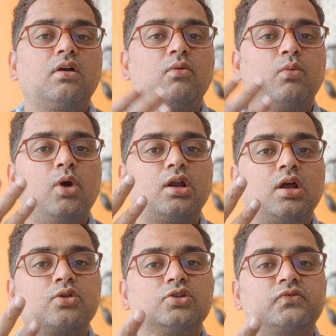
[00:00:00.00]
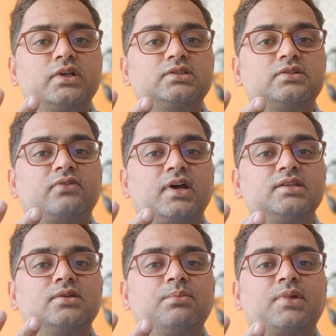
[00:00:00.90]
What are those first
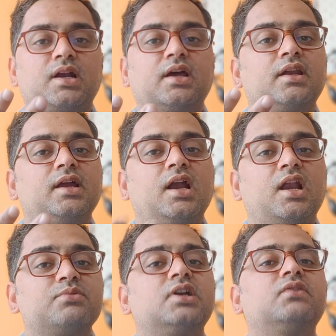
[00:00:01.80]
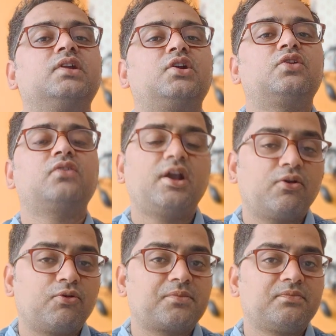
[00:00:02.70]
5 subcategory items that we need to find
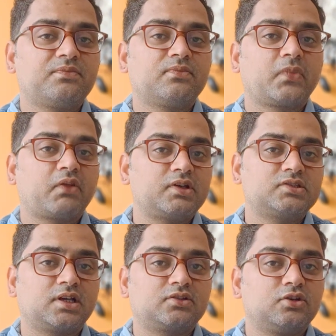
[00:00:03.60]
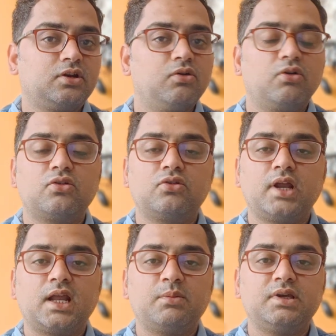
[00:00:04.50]
out? First check. So you'll go to
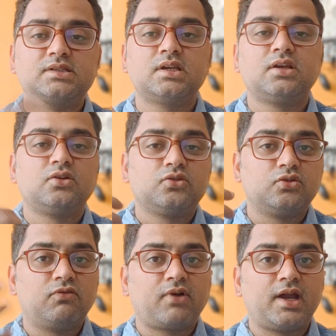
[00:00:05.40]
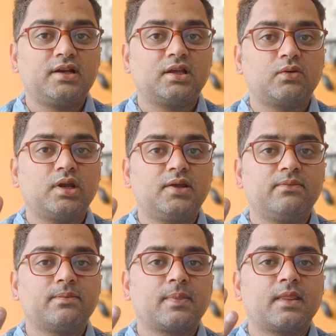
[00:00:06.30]
database, you'll find the query,
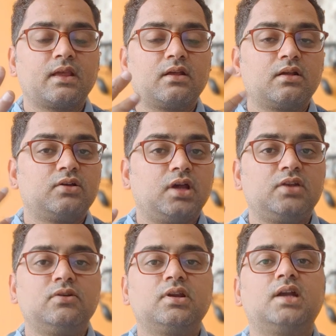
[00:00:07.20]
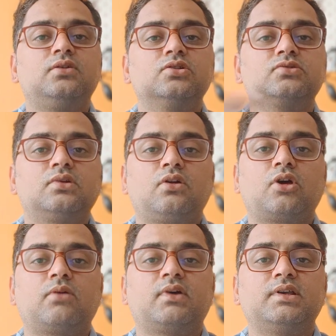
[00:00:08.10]
and you'll get those
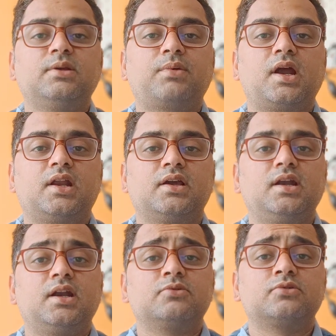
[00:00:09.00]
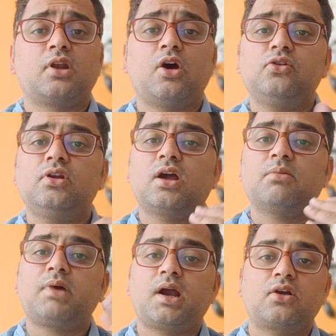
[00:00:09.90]
top 5 subcategory items. Now you'll
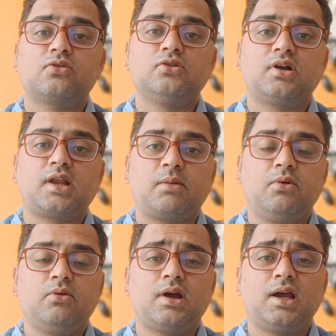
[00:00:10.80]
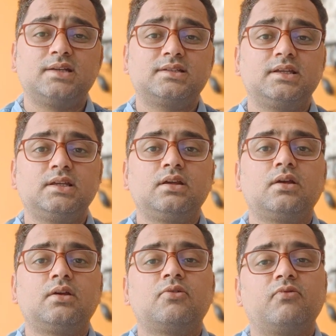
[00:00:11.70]
come back to your Tableau and see
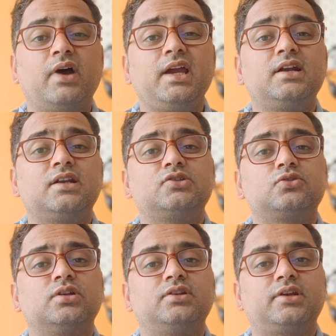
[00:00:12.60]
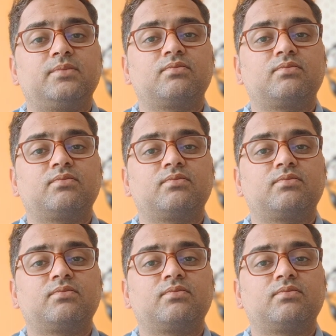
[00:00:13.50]
why it is showing 3.